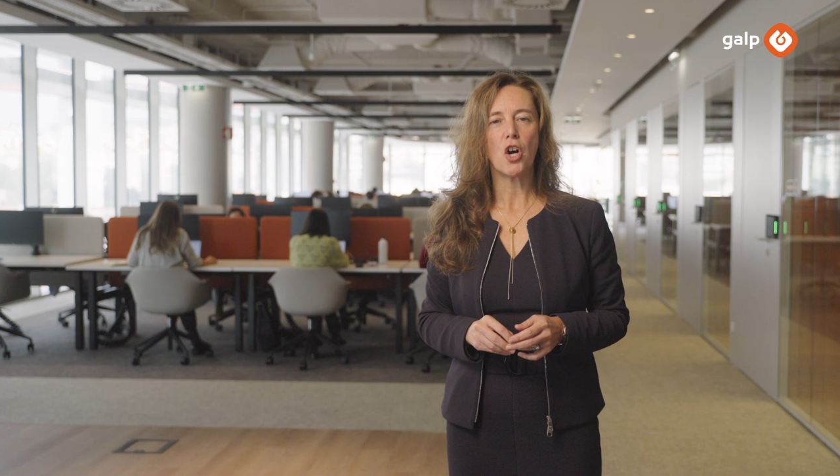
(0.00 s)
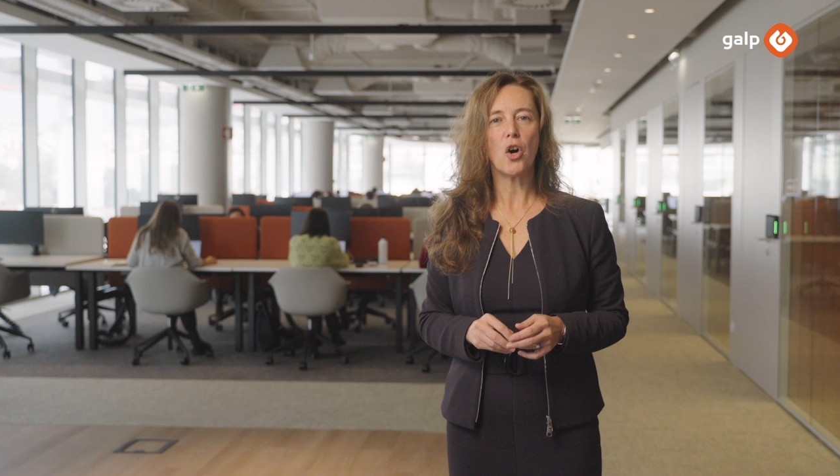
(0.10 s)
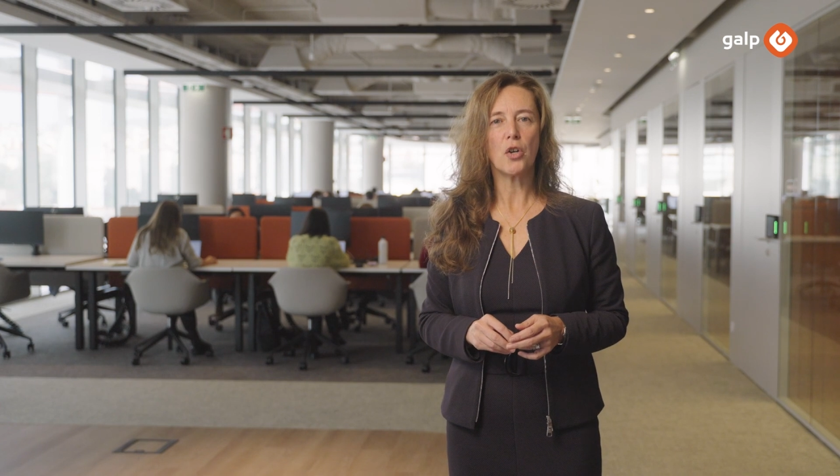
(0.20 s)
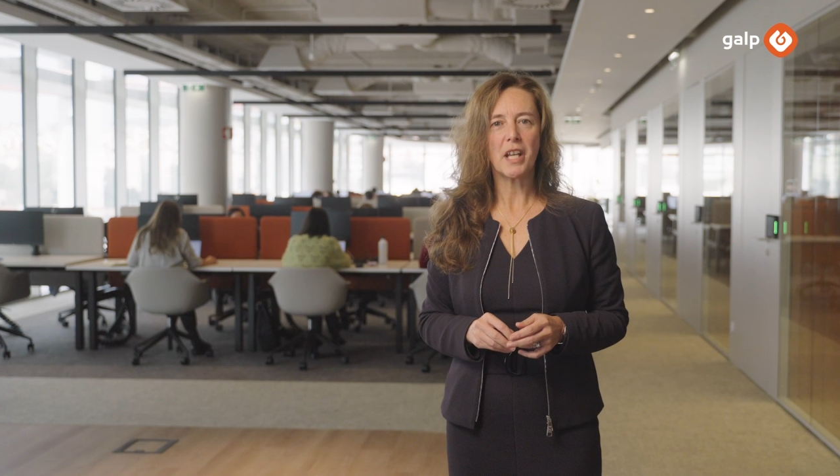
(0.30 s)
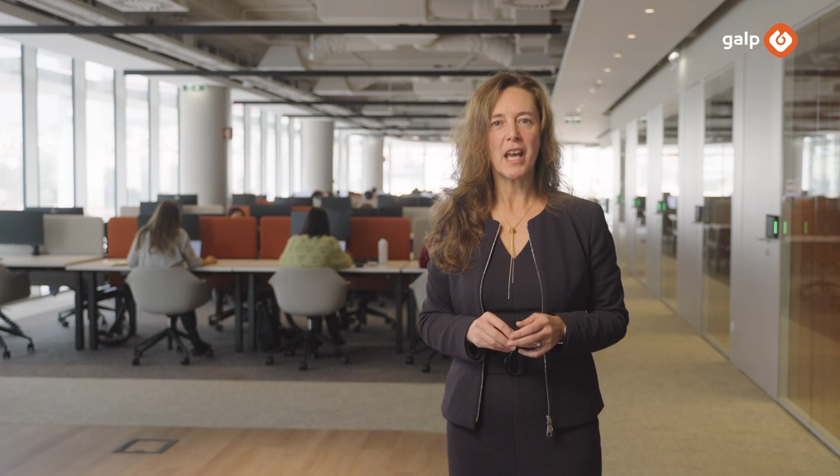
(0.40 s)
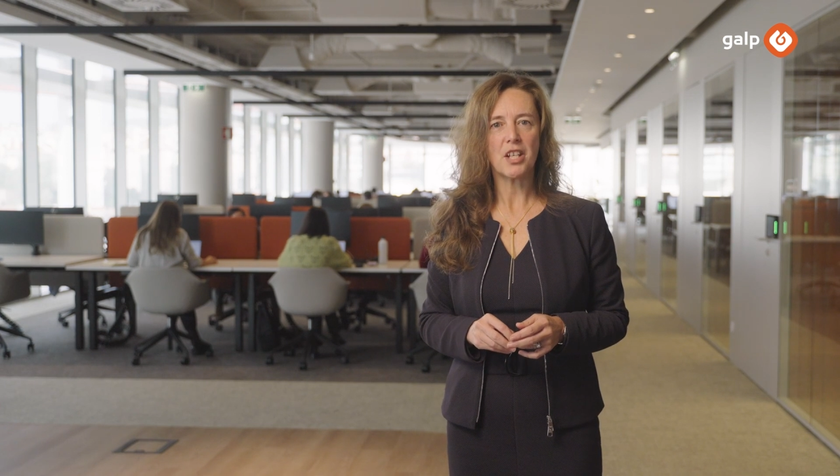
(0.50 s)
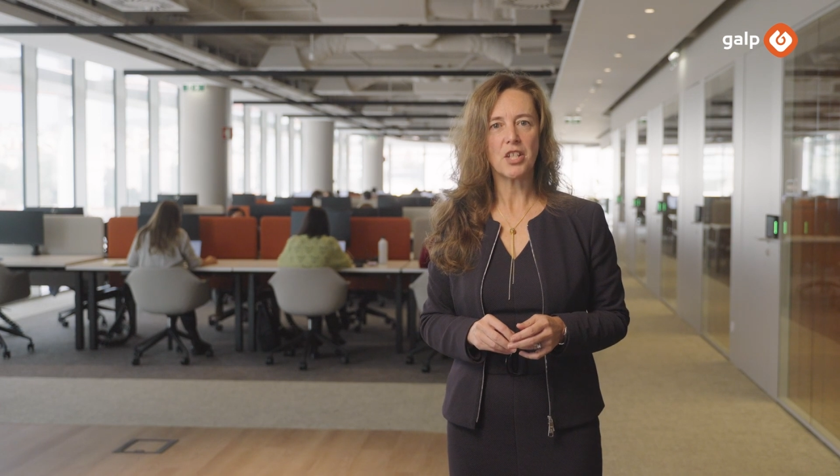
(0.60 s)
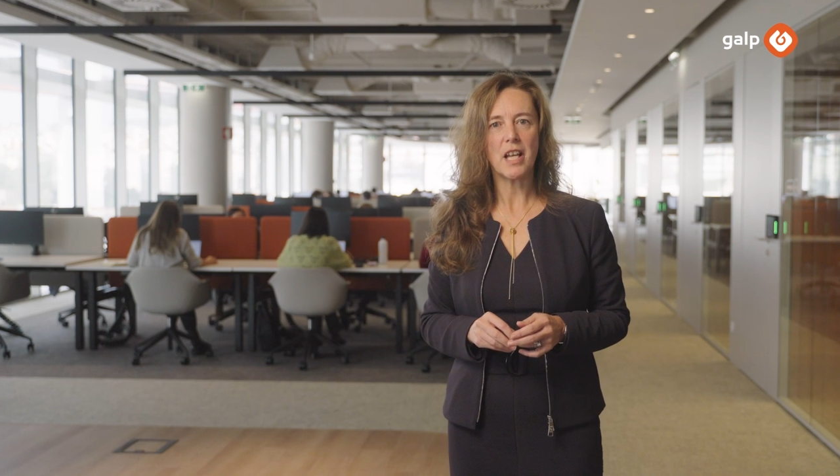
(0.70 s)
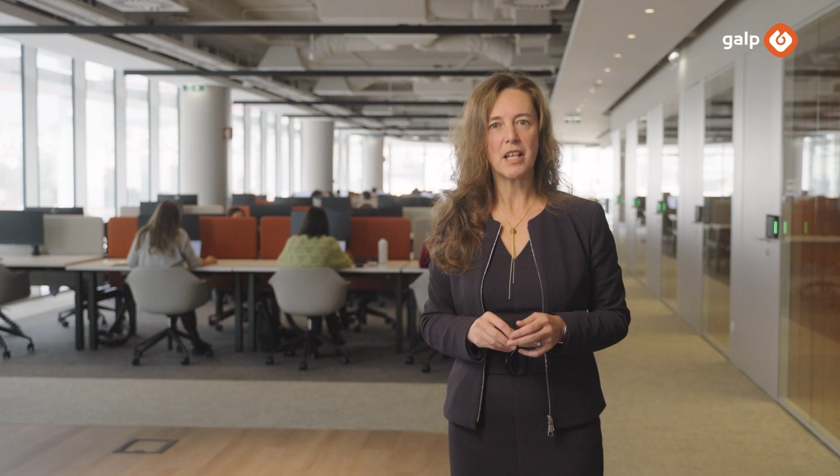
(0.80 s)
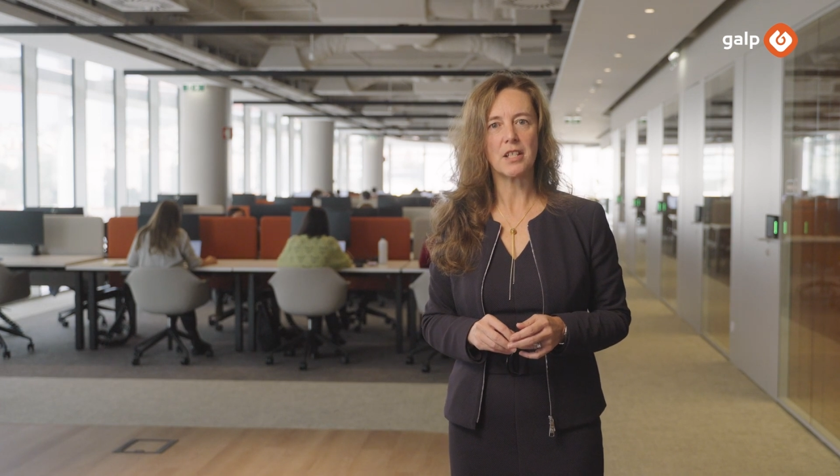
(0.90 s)
on cash
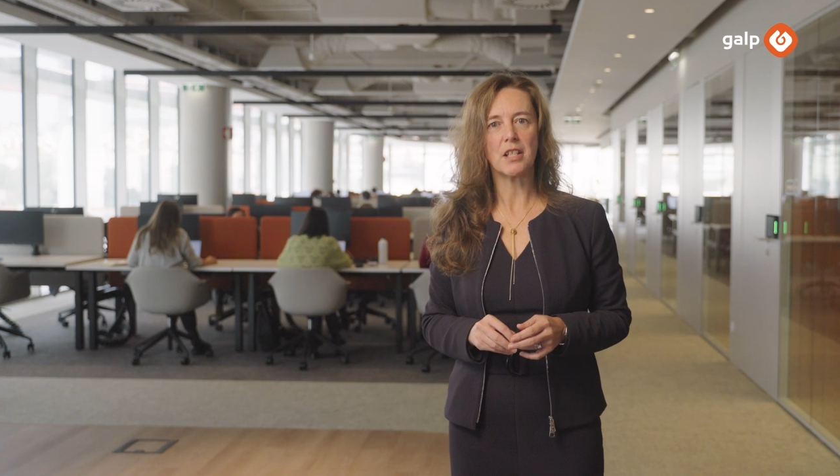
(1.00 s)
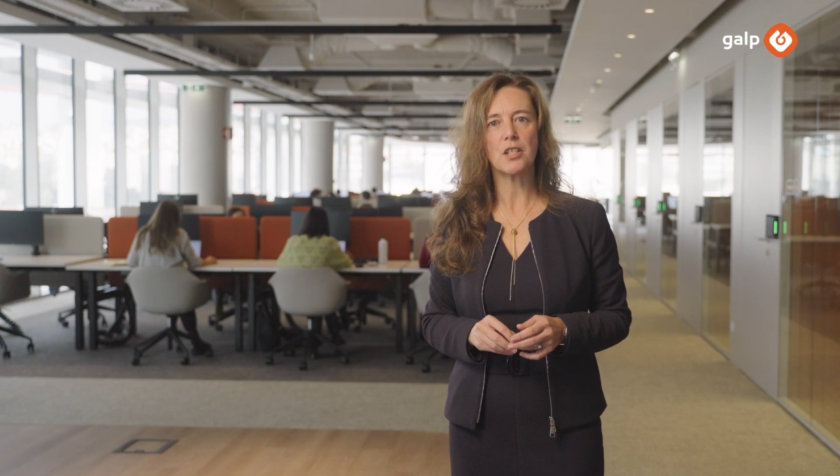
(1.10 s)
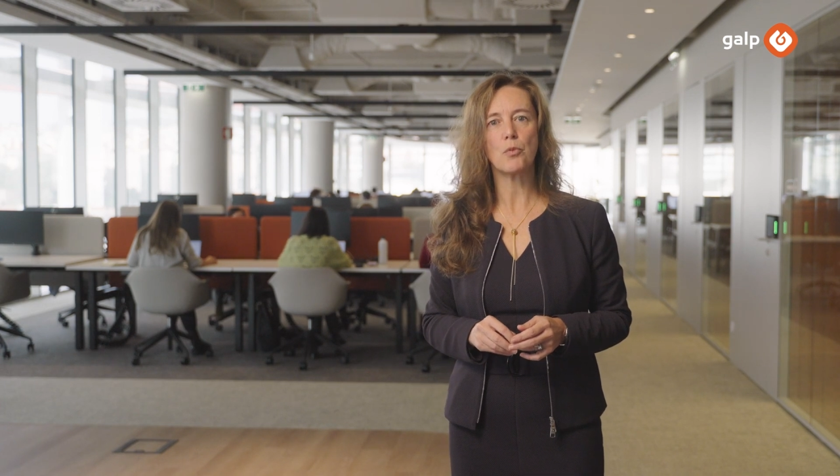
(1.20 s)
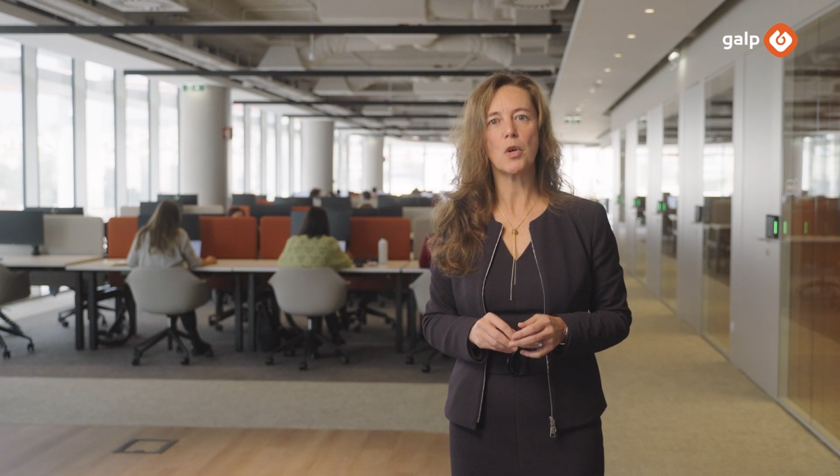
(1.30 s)
taxes,